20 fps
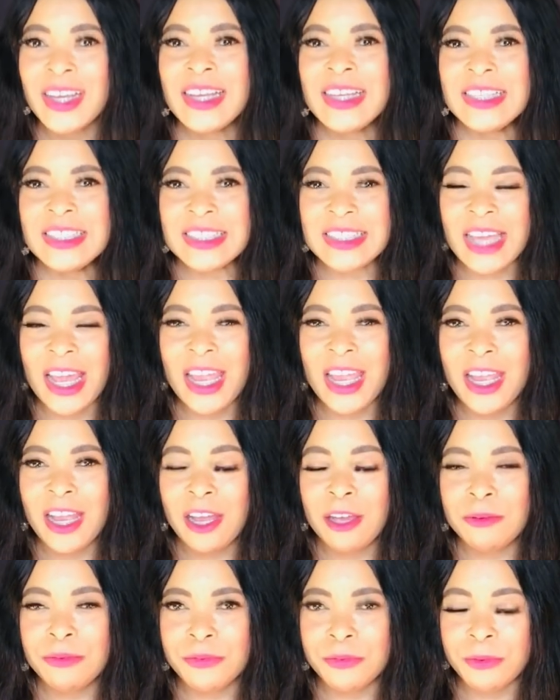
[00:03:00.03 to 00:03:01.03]
saying
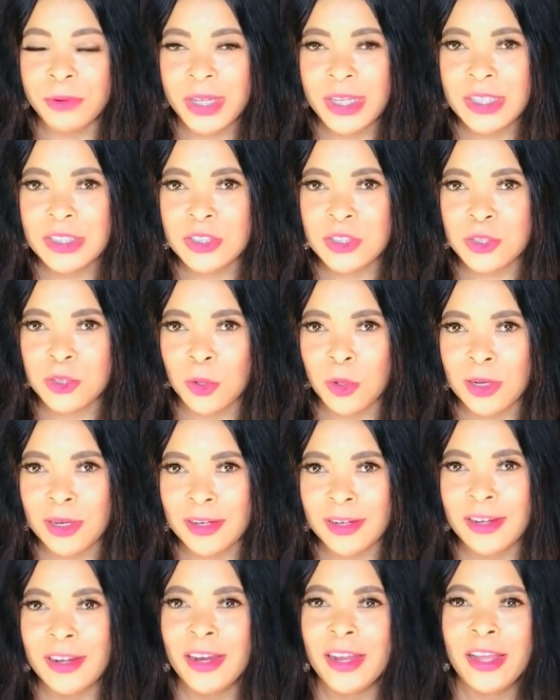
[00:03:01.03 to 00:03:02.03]
a free
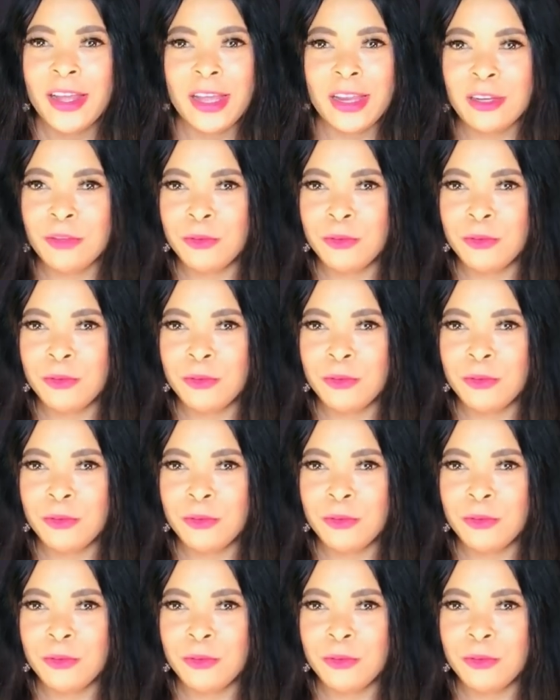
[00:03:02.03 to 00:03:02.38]
solar. And if